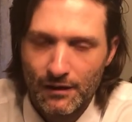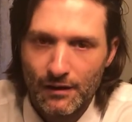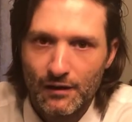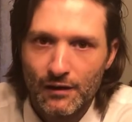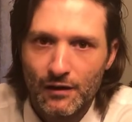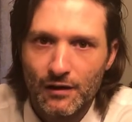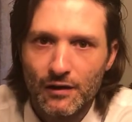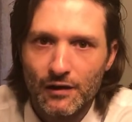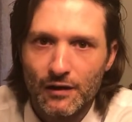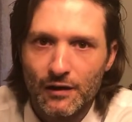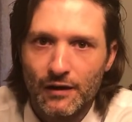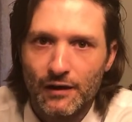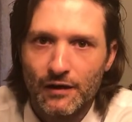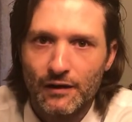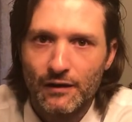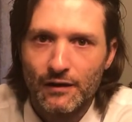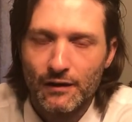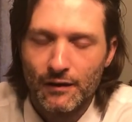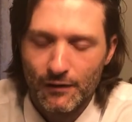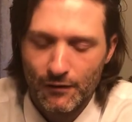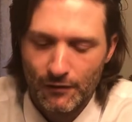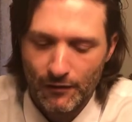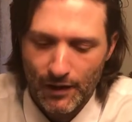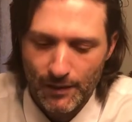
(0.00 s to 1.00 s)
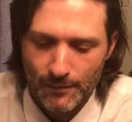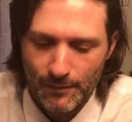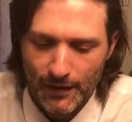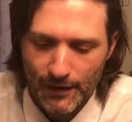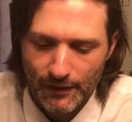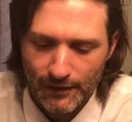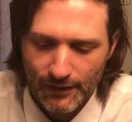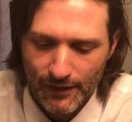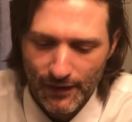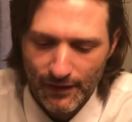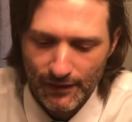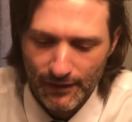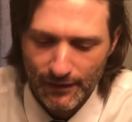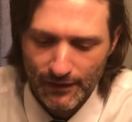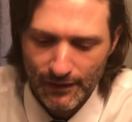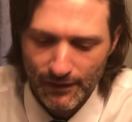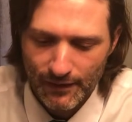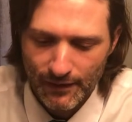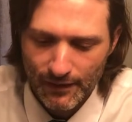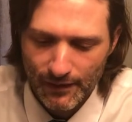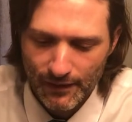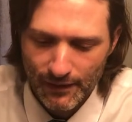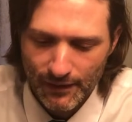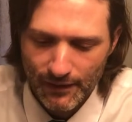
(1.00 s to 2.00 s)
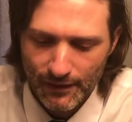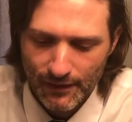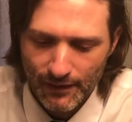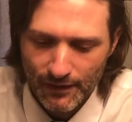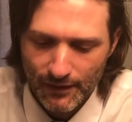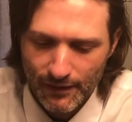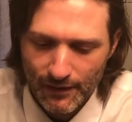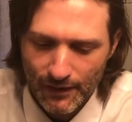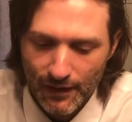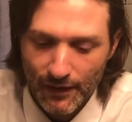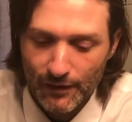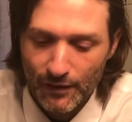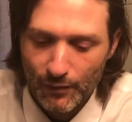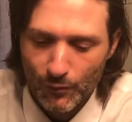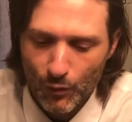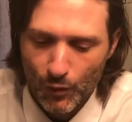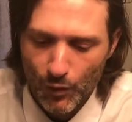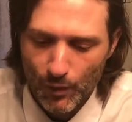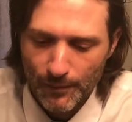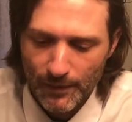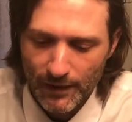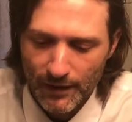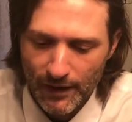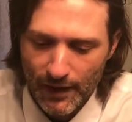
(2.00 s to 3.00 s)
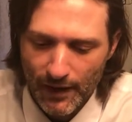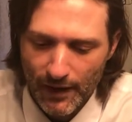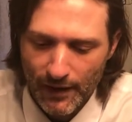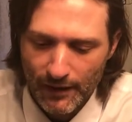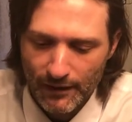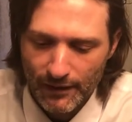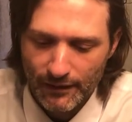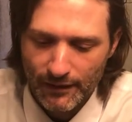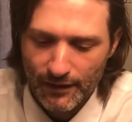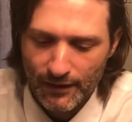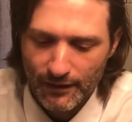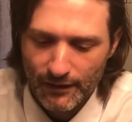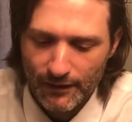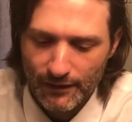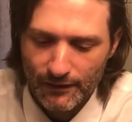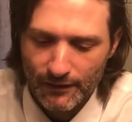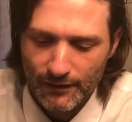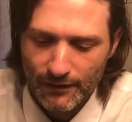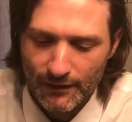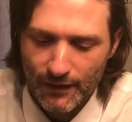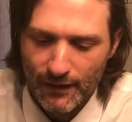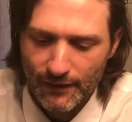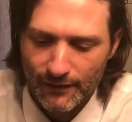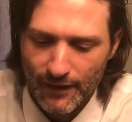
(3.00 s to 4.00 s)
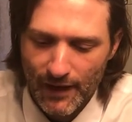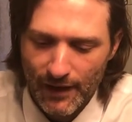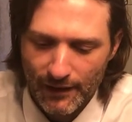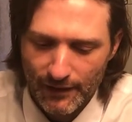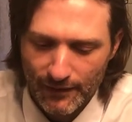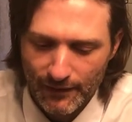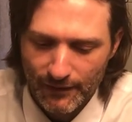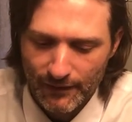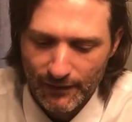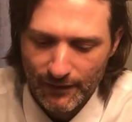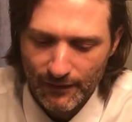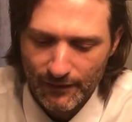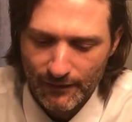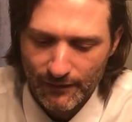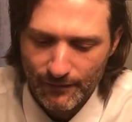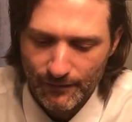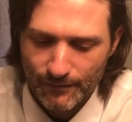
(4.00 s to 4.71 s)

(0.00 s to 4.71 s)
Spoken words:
Look, cried Montag. And the war began and ended in that instant.